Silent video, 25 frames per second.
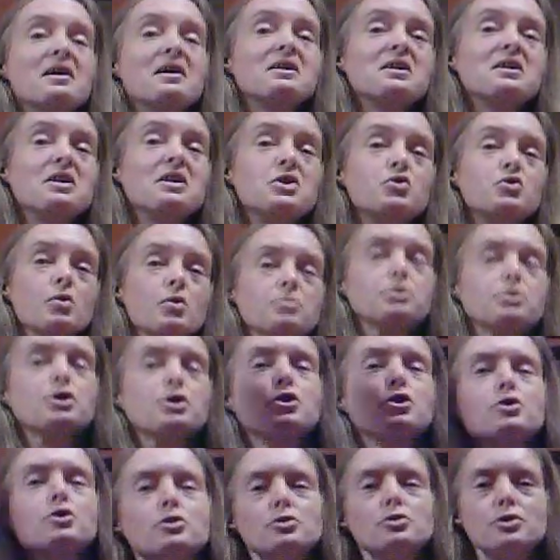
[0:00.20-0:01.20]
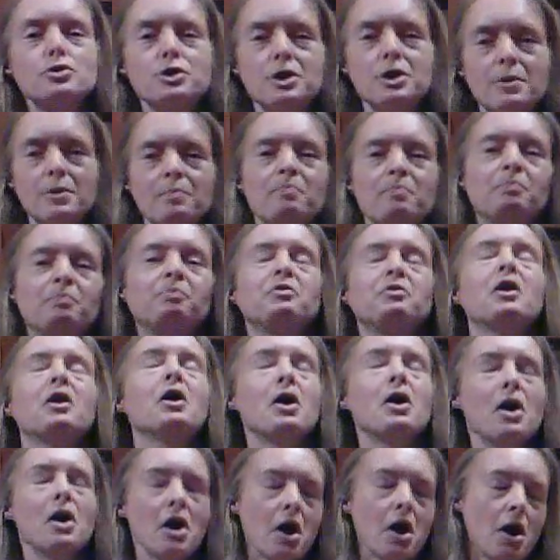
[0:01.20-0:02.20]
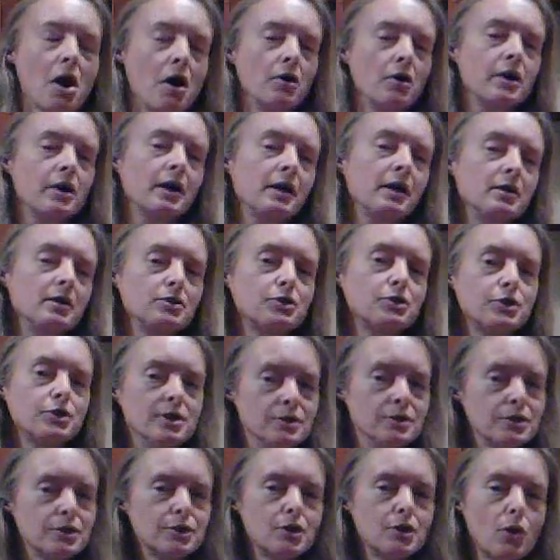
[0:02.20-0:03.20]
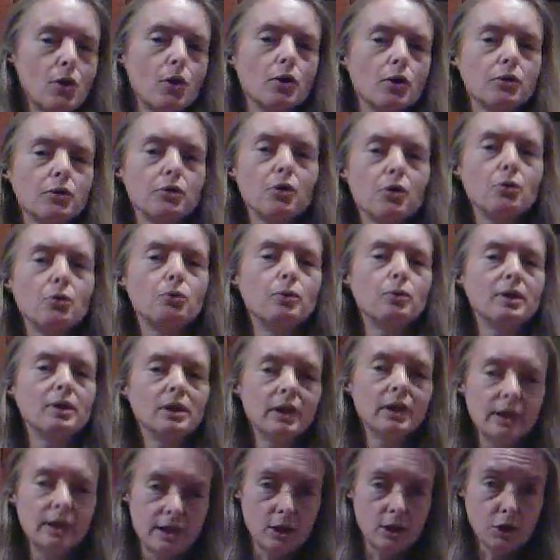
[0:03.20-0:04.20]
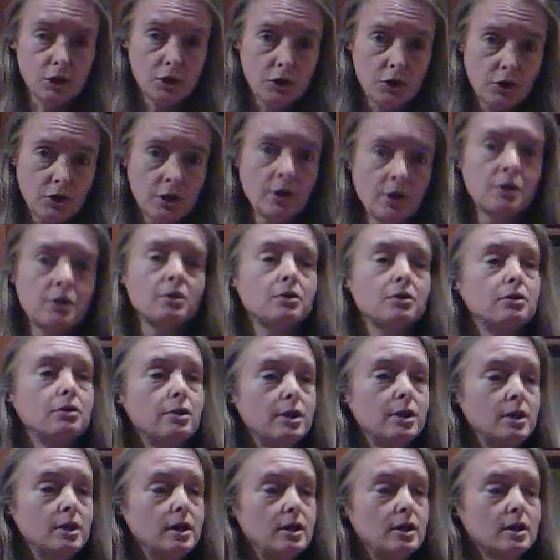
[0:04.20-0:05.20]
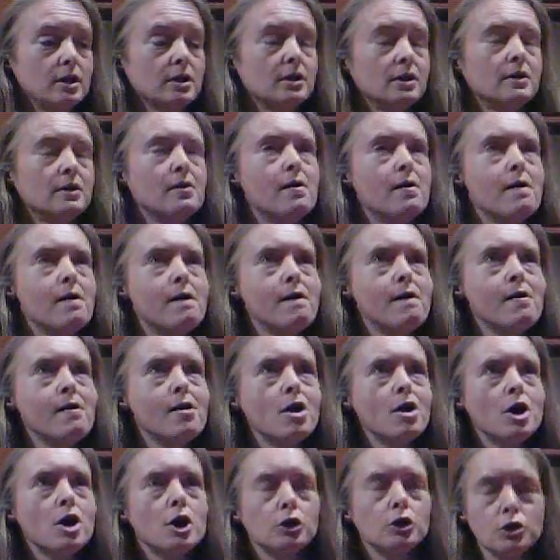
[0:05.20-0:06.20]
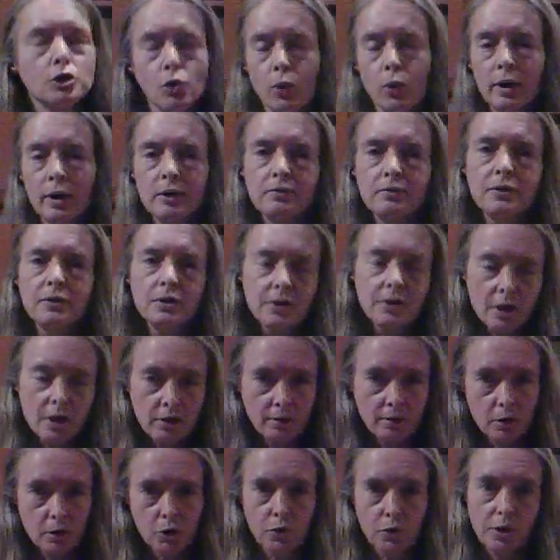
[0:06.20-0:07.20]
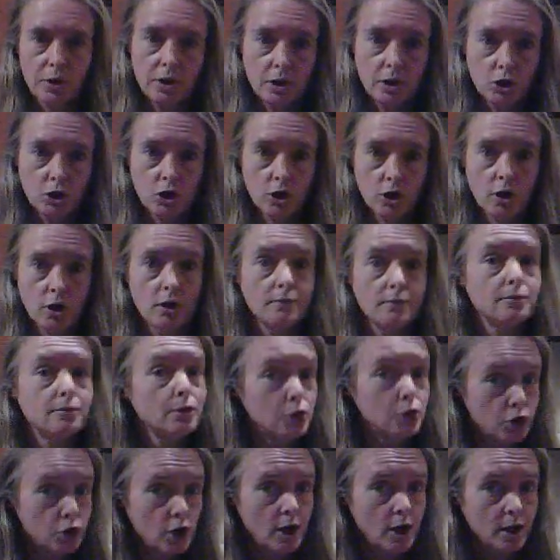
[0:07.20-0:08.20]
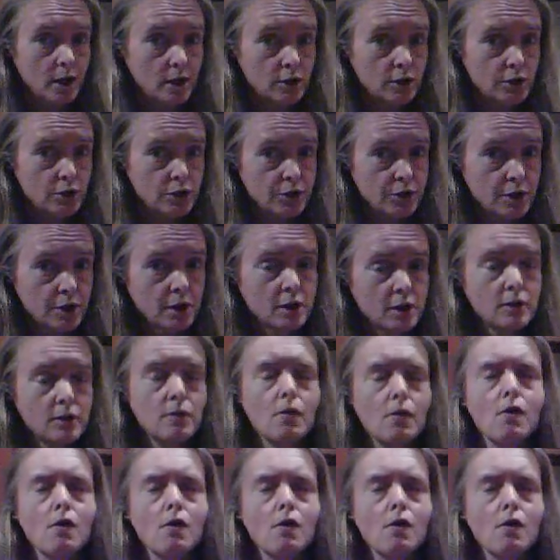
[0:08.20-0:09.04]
Hey, Tripsters! Okay, since Garth released the 25th anniversary edition of The Chase,